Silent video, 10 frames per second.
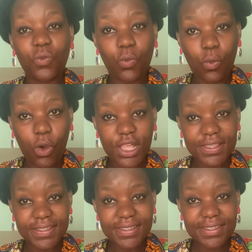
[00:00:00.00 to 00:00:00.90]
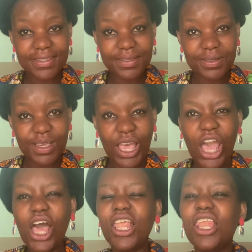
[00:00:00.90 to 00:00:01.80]
Once,
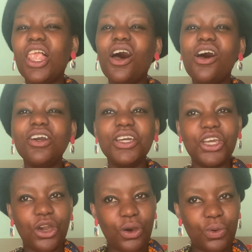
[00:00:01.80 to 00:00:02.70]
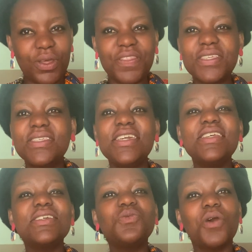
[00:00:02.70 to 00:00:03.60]
long ago, in the
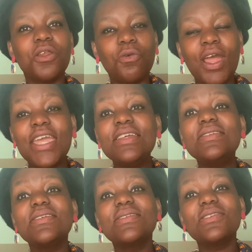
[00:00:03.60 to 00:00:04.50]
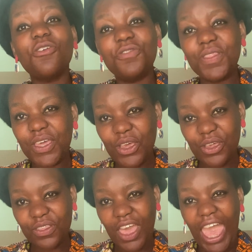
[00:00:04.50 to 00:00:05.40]
season when rains soften the
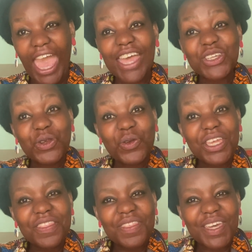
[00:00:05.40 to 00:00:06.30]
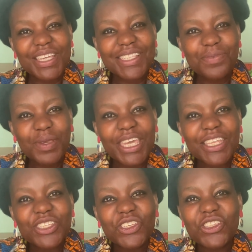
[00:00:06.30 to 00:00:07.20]
earth and green things
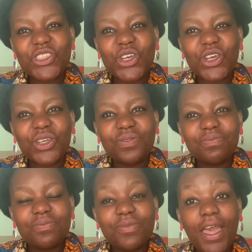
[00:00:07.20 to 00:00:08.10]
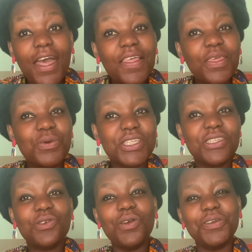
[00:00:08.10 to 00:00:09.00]
begin to stir, there was a
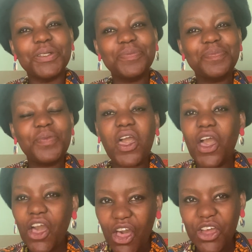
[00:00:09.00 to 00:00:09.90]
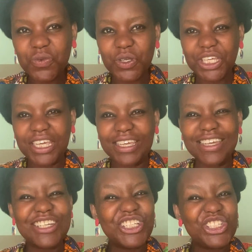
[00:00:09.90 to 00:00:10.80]
squirrel, hardworking,
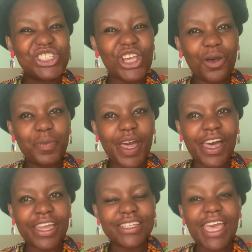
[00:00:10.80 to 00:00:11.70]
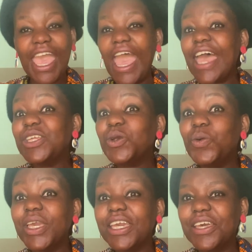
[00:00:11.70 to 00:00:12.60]
sharp-eyed, and
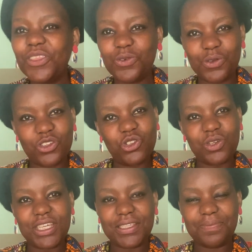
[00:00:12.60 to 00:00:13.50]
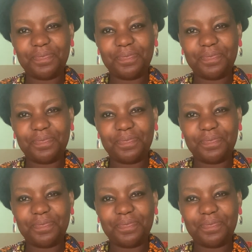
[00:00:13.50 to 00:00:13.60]
quick through the trees.